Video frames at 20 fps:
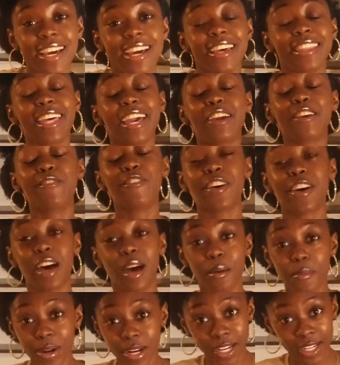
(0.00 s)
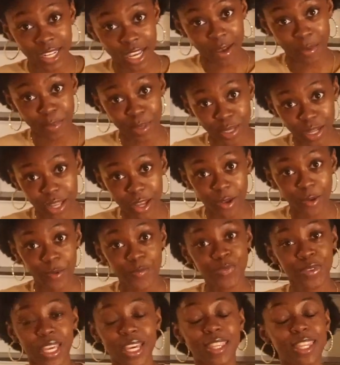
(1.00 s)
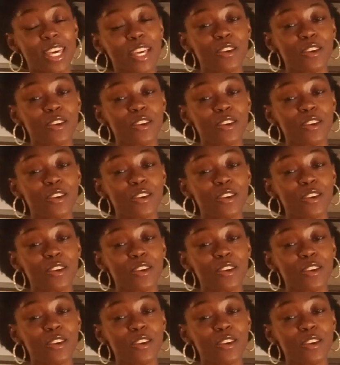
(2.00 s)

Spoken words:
Thank you for commenting down below, and thank